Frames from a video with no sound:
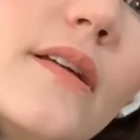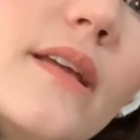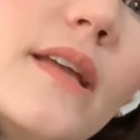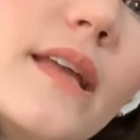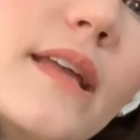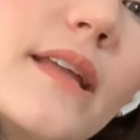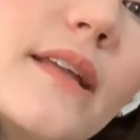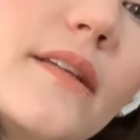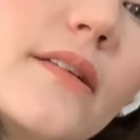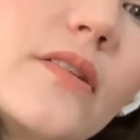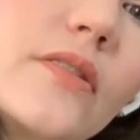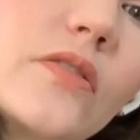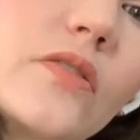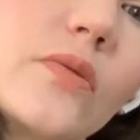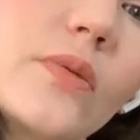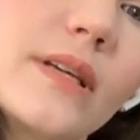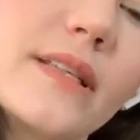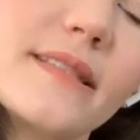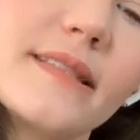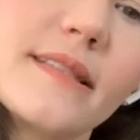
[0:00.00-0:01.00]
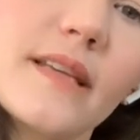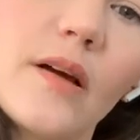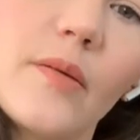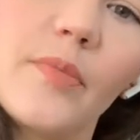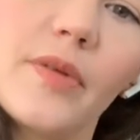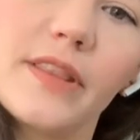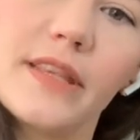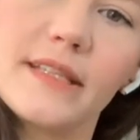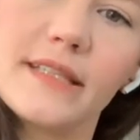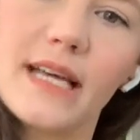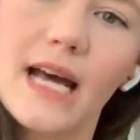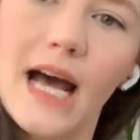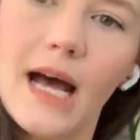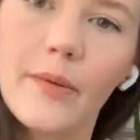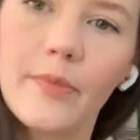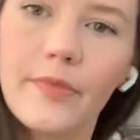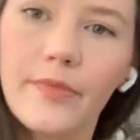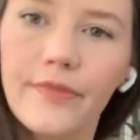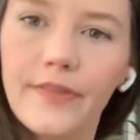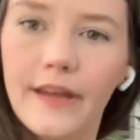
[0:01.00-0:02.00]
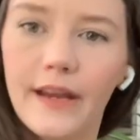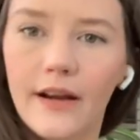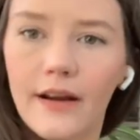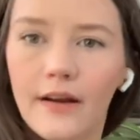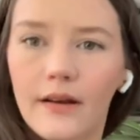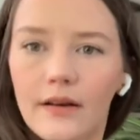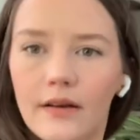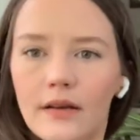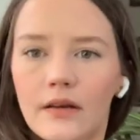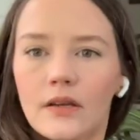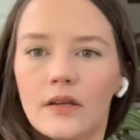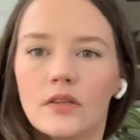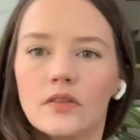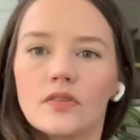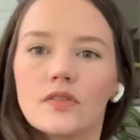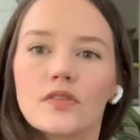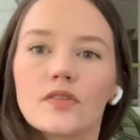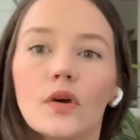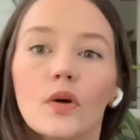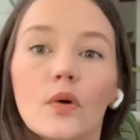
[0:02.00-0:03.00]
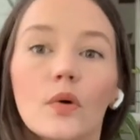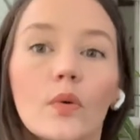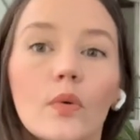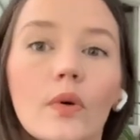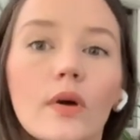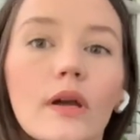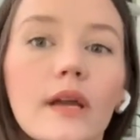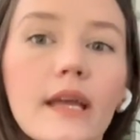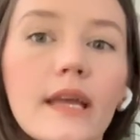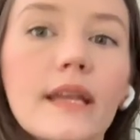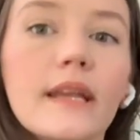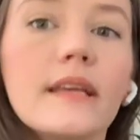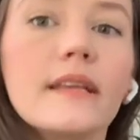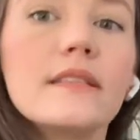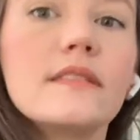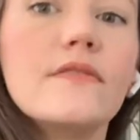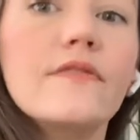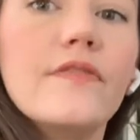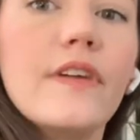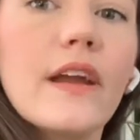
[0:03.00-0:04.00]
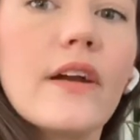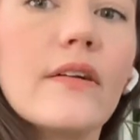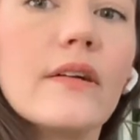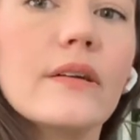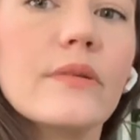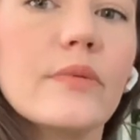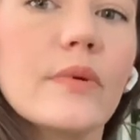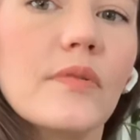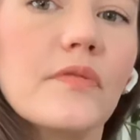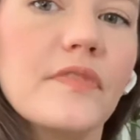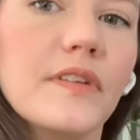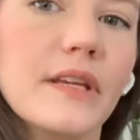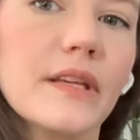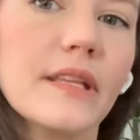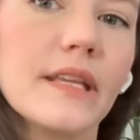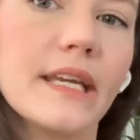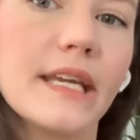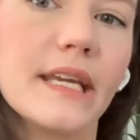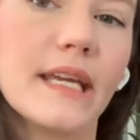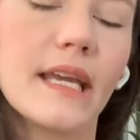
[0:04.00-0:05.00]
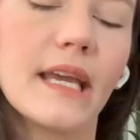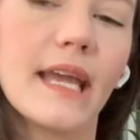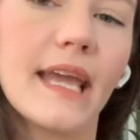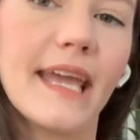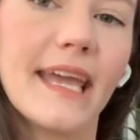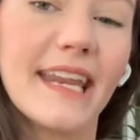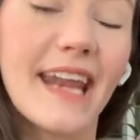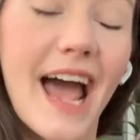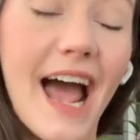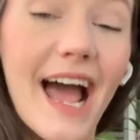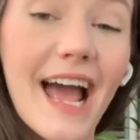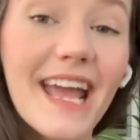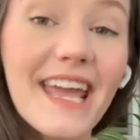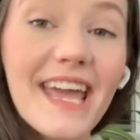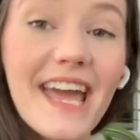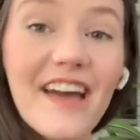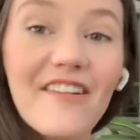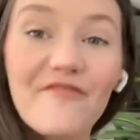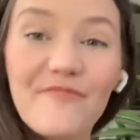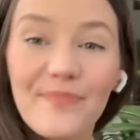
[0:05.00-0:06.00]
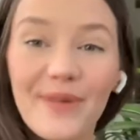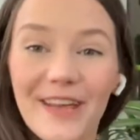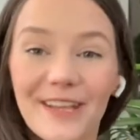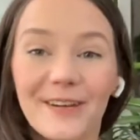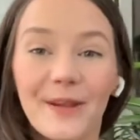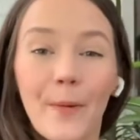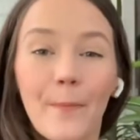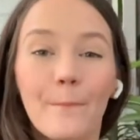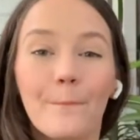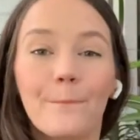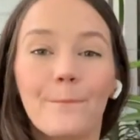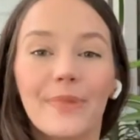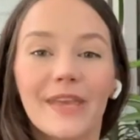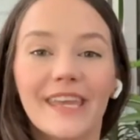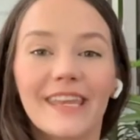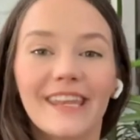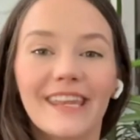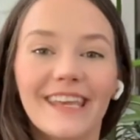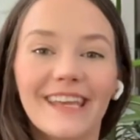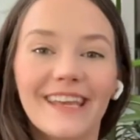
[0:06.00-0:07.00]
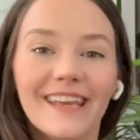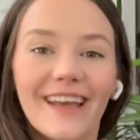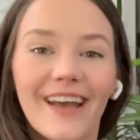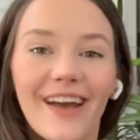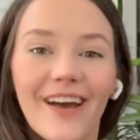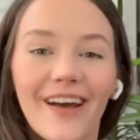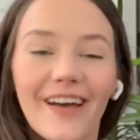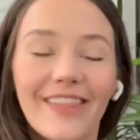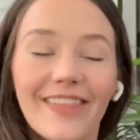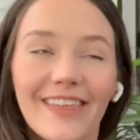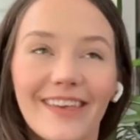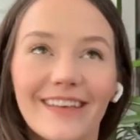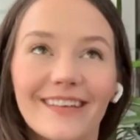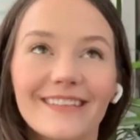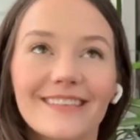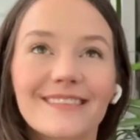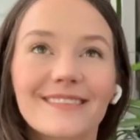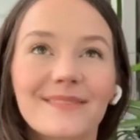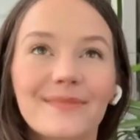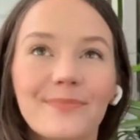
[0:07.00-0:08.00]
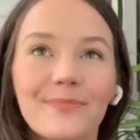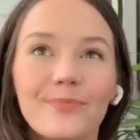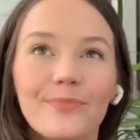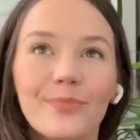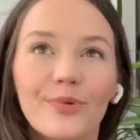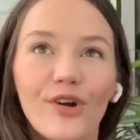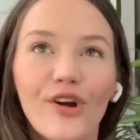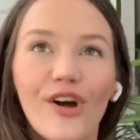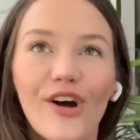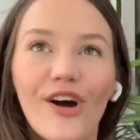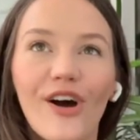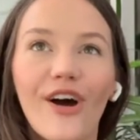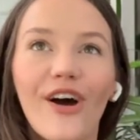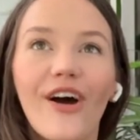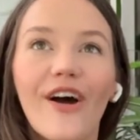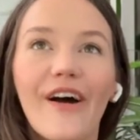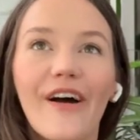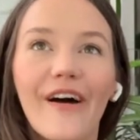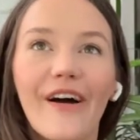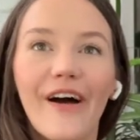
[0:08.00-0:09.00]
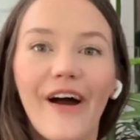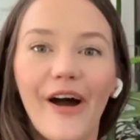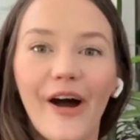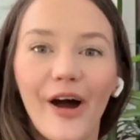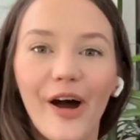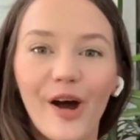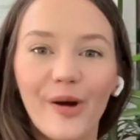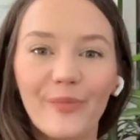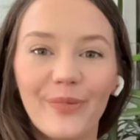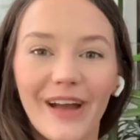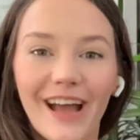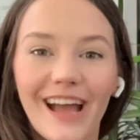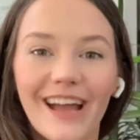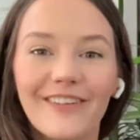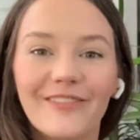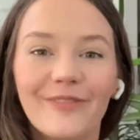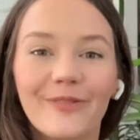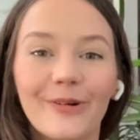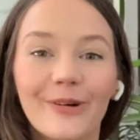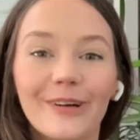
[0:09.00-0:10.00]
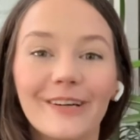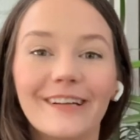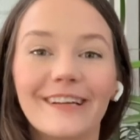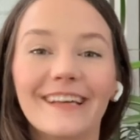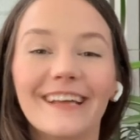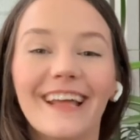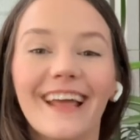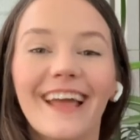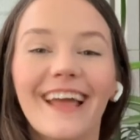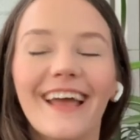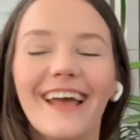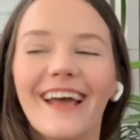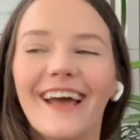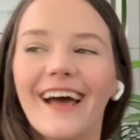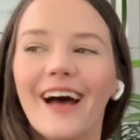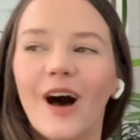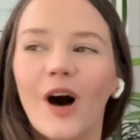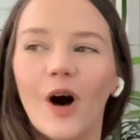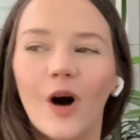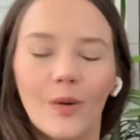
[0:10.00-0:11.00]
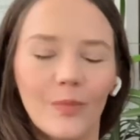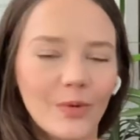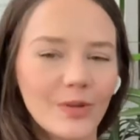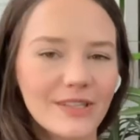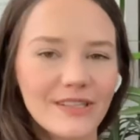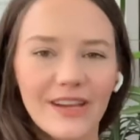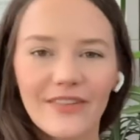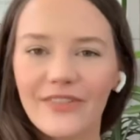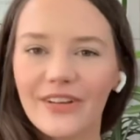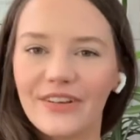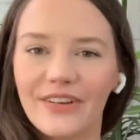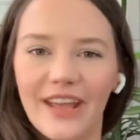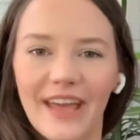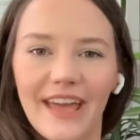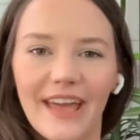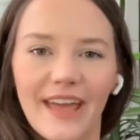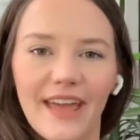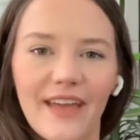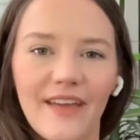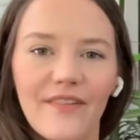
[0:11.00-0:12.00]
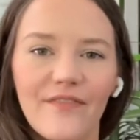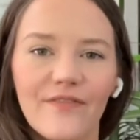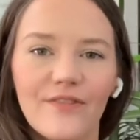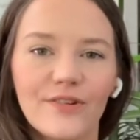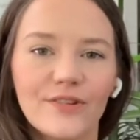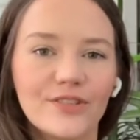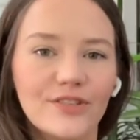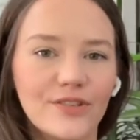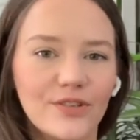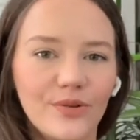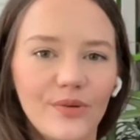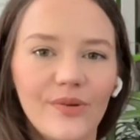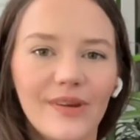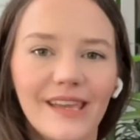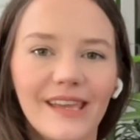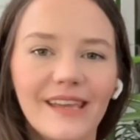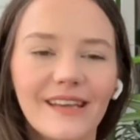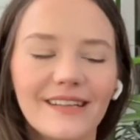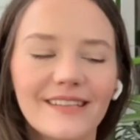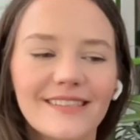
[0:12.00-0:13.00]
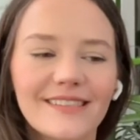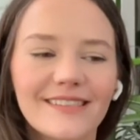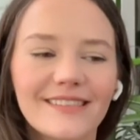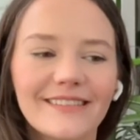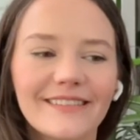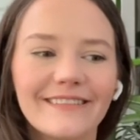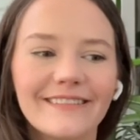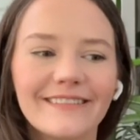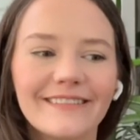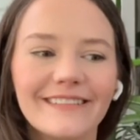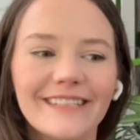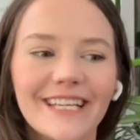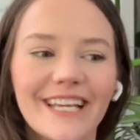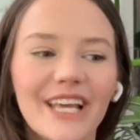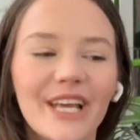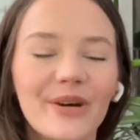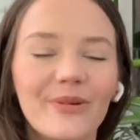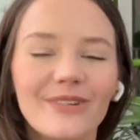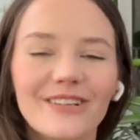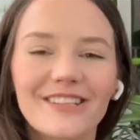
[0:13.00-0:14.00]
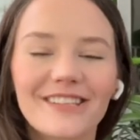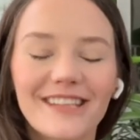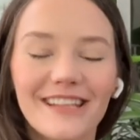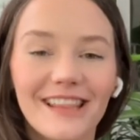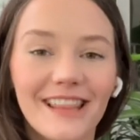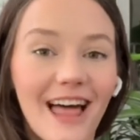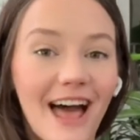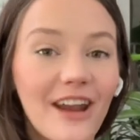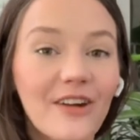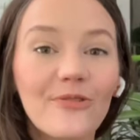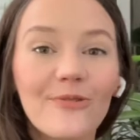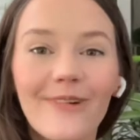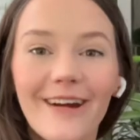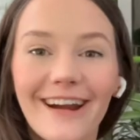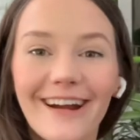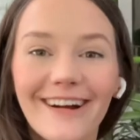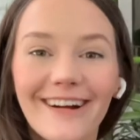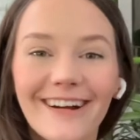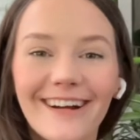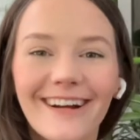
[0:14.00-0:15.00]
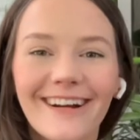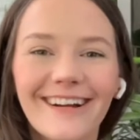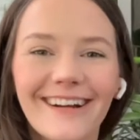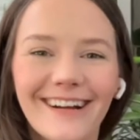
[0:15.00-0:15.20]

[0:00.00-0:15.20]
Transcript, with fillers: it twists up at the top there. So it is very revealing, and I have been beating this bra up. I've worn it almost every day for two weeks, which is a lot of wear,